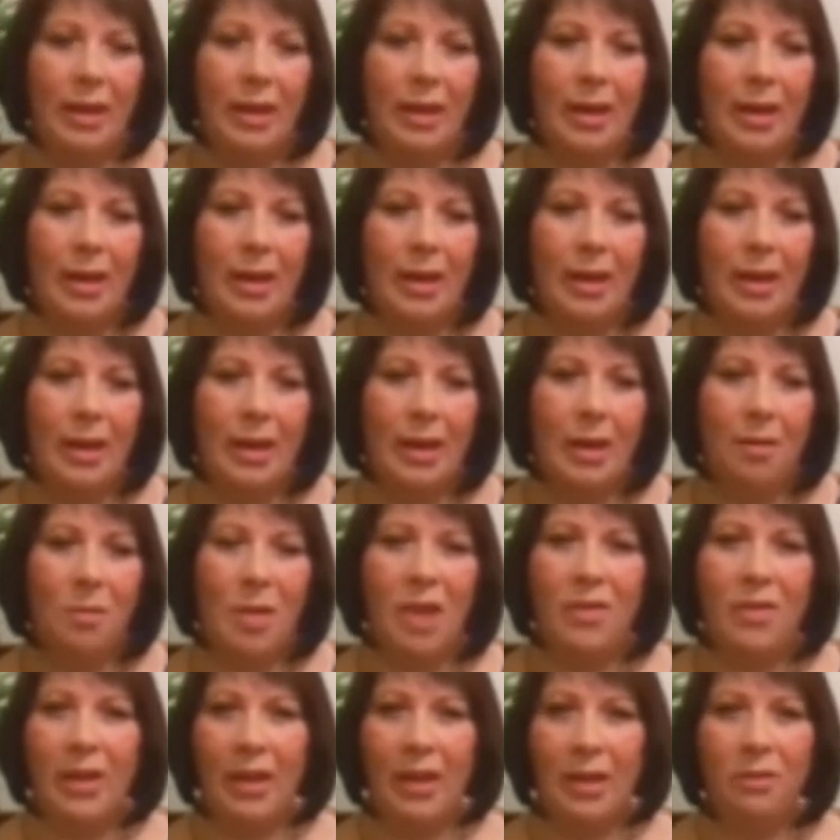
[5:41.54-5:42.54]
um, having
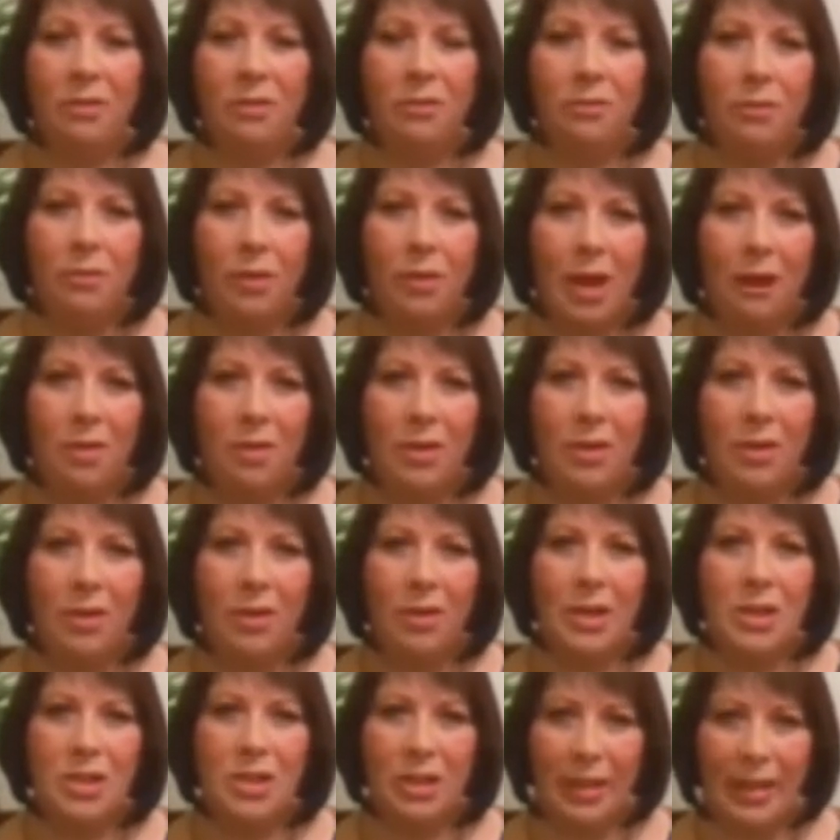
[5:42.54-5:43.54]
live having
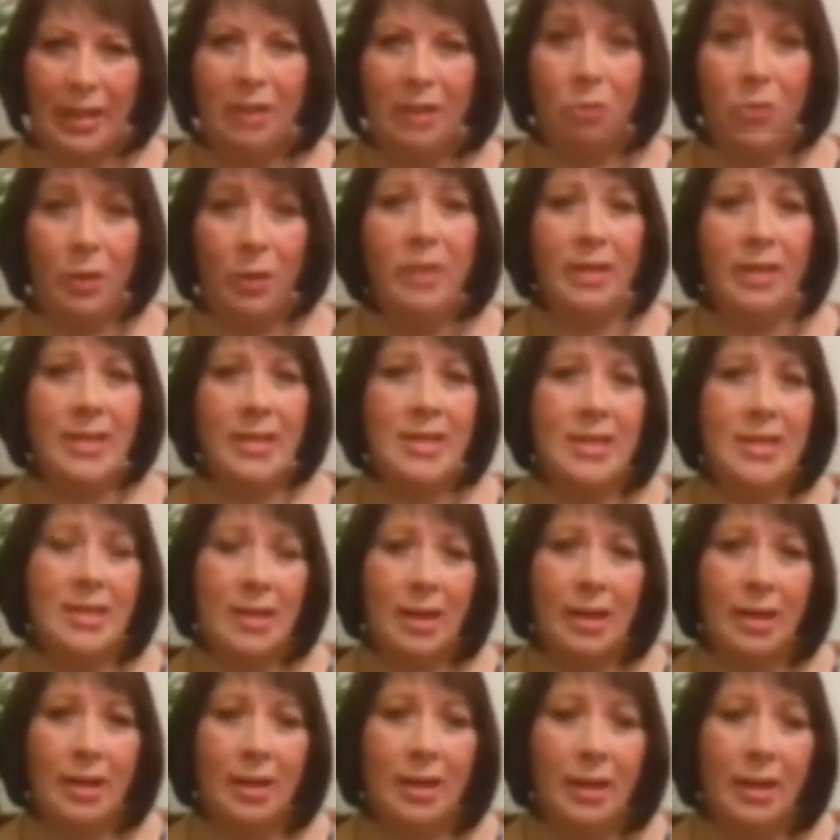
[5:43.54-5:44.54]
to live with this
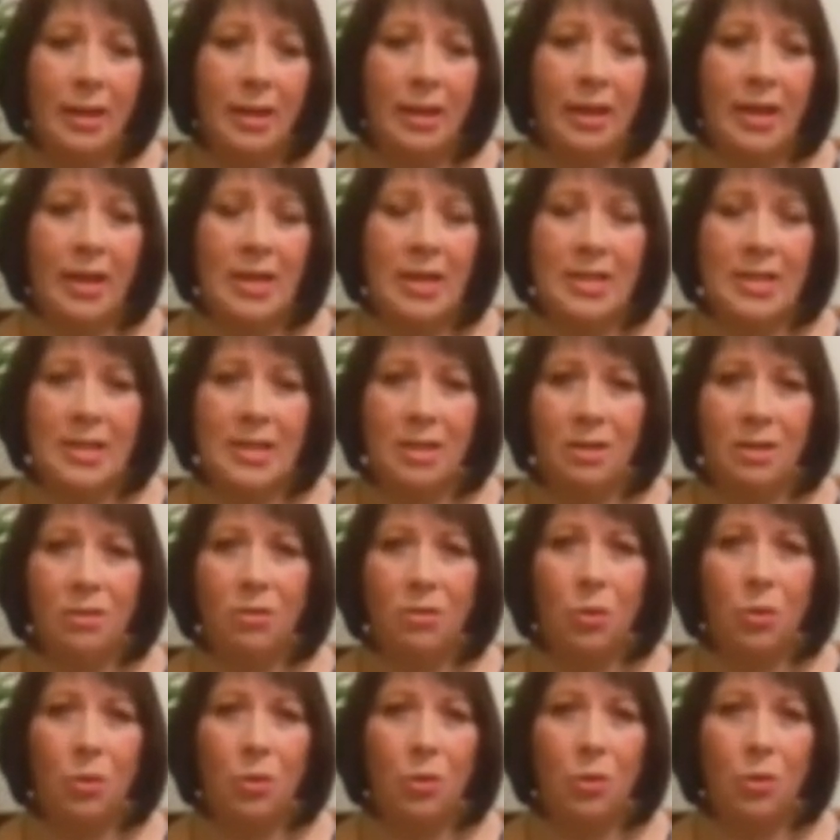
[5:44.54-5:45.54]
uh, cousin
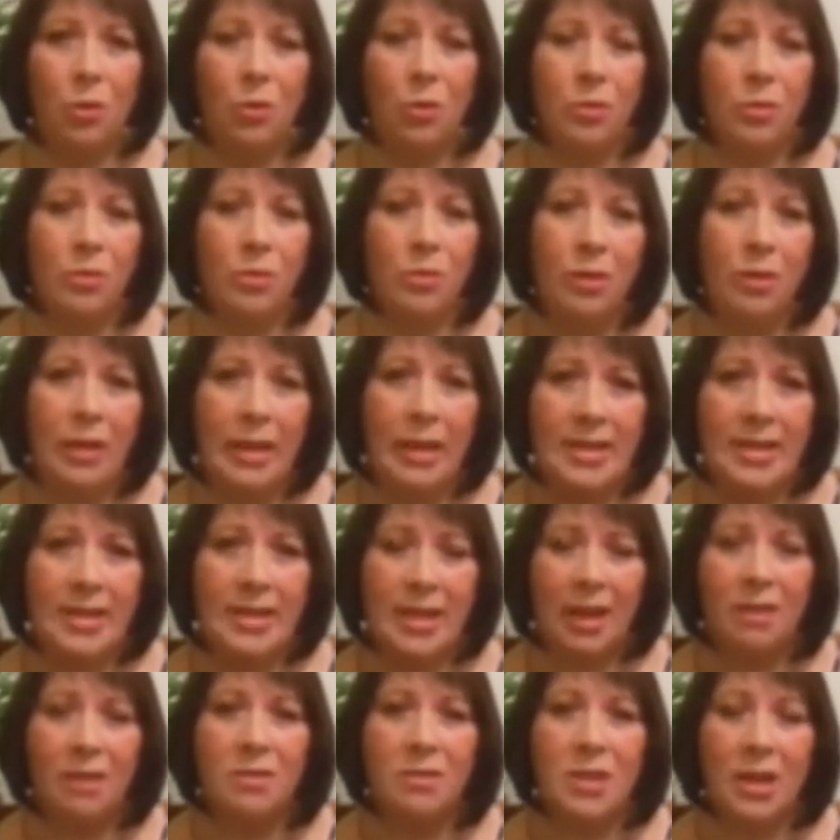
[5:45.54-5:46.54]
for
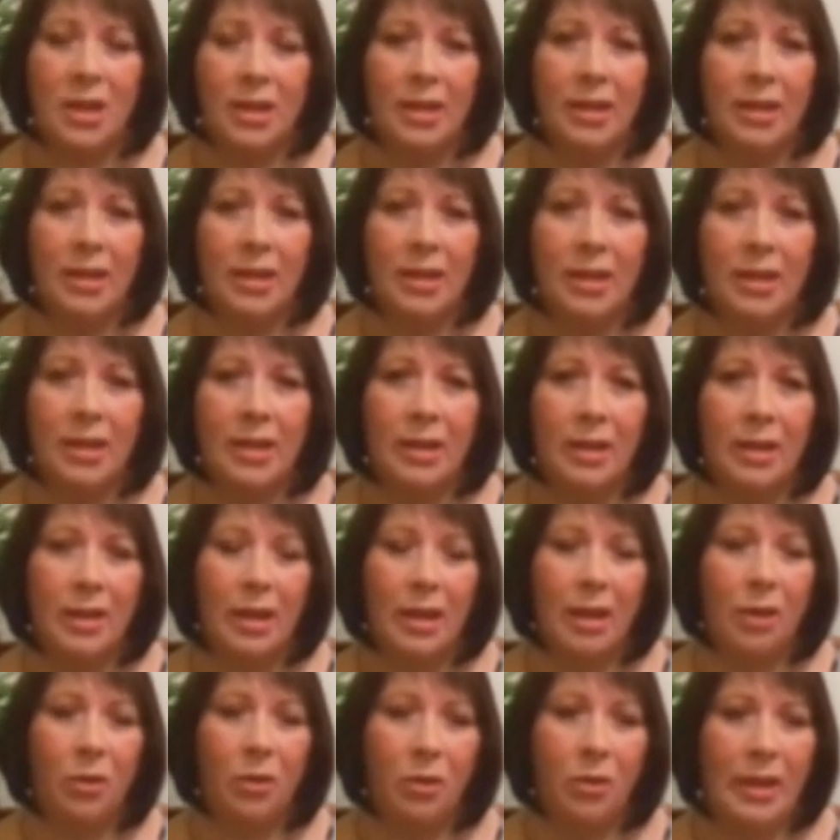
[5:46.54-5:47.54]
years after,
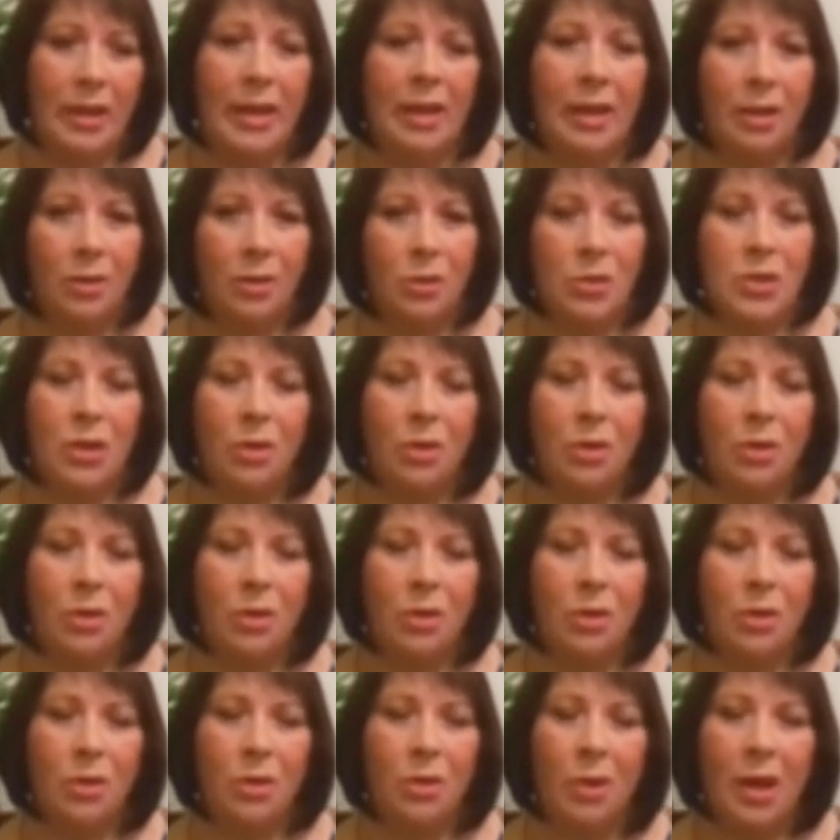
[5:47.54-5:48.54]
or a year or so
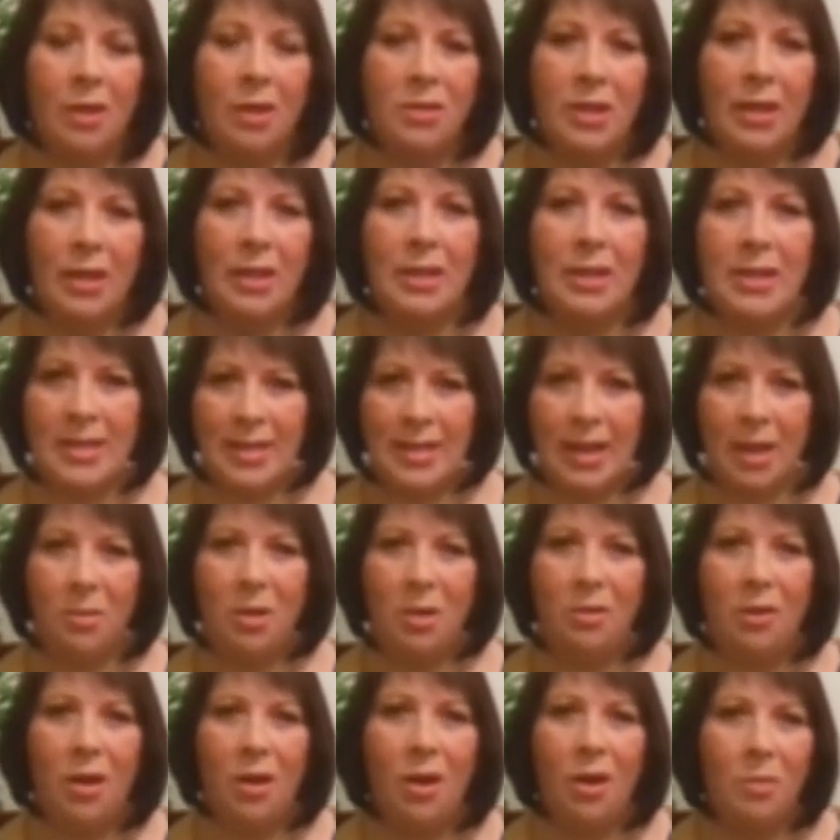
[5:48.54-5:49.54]
after, in the same
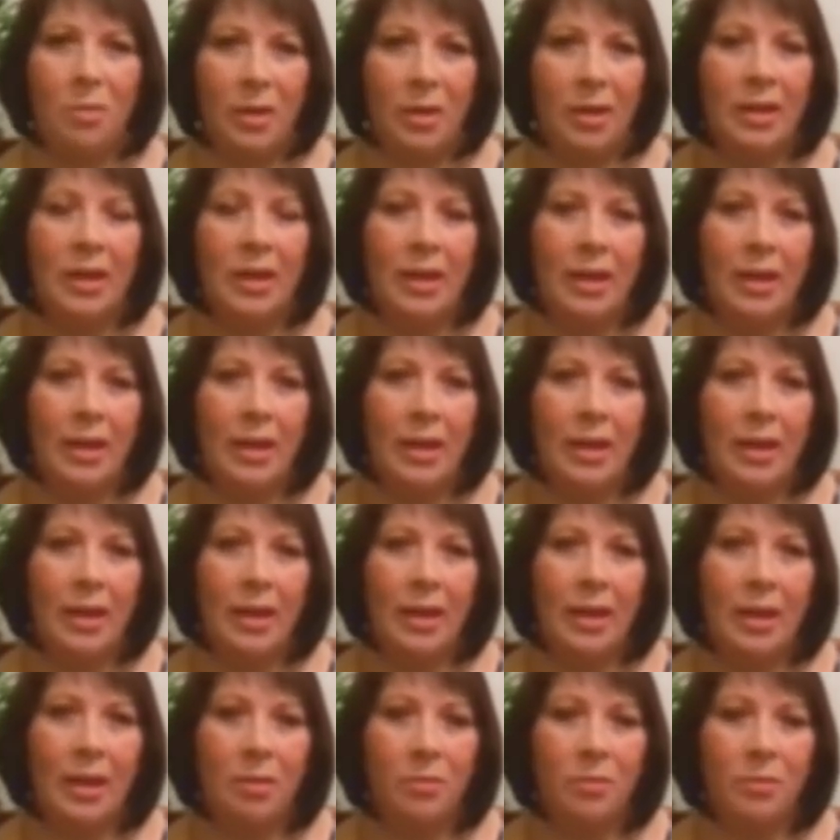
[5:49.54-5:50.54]
environment.
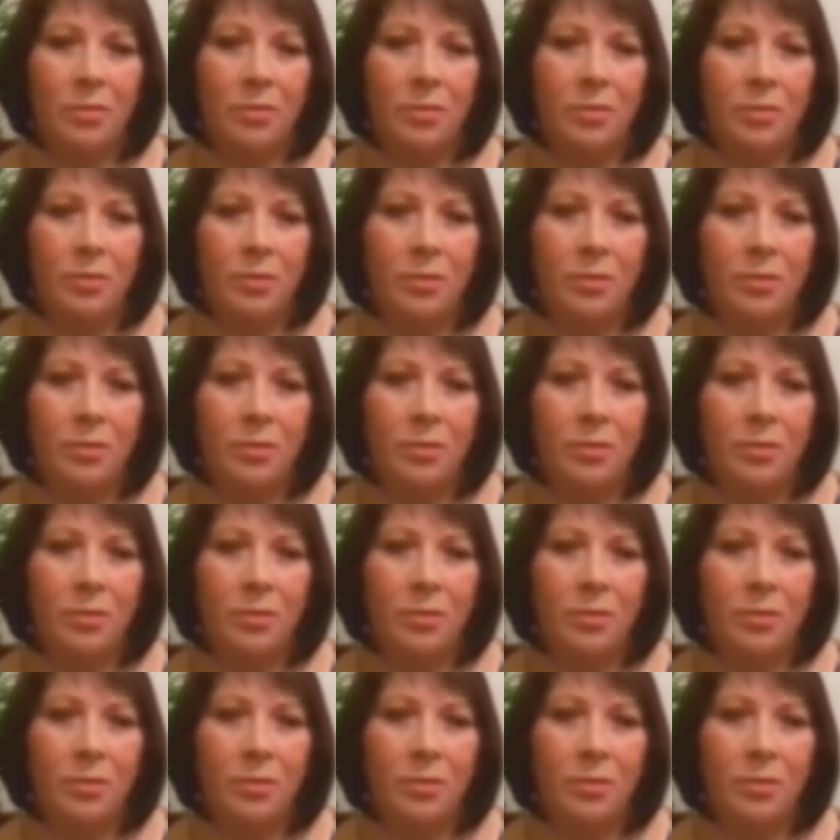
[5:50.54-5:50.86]
Um,